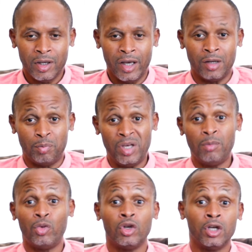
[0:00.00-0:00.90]
And the
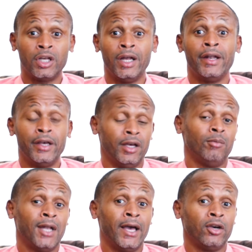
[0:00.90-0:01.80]
people are looking at
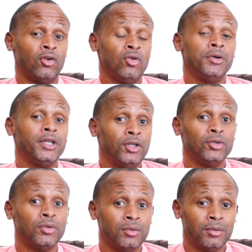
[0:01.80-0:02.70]
him like, who are
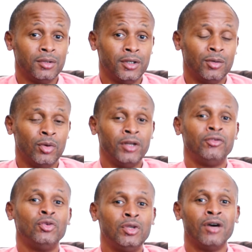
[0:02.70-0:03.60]
you and what have
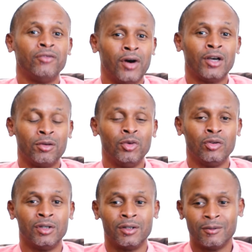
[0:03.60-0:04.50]
you done for our
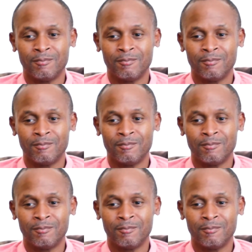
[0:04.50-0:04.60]
community?